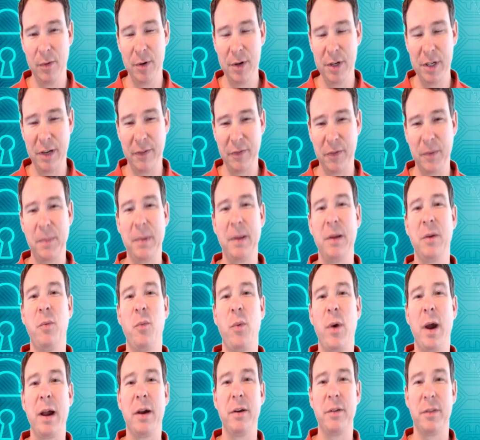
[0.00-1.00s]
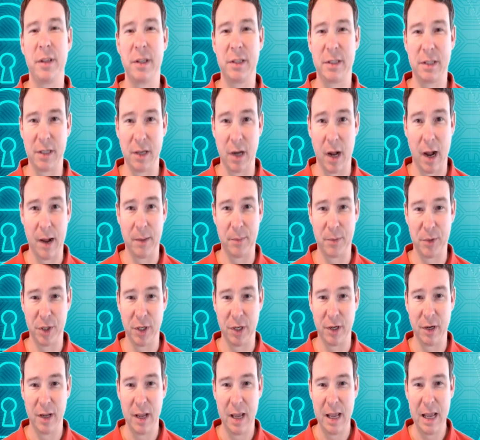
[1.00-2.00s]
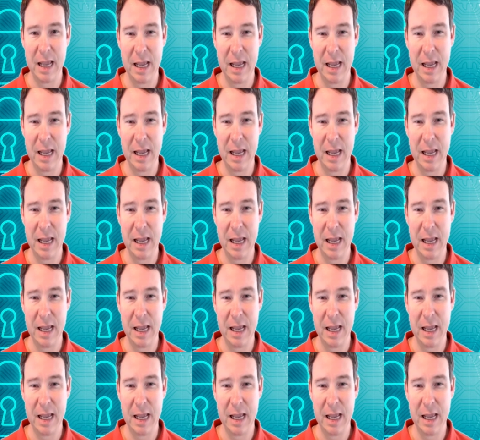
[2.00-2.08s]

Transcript: We just have to be aware that it's an option.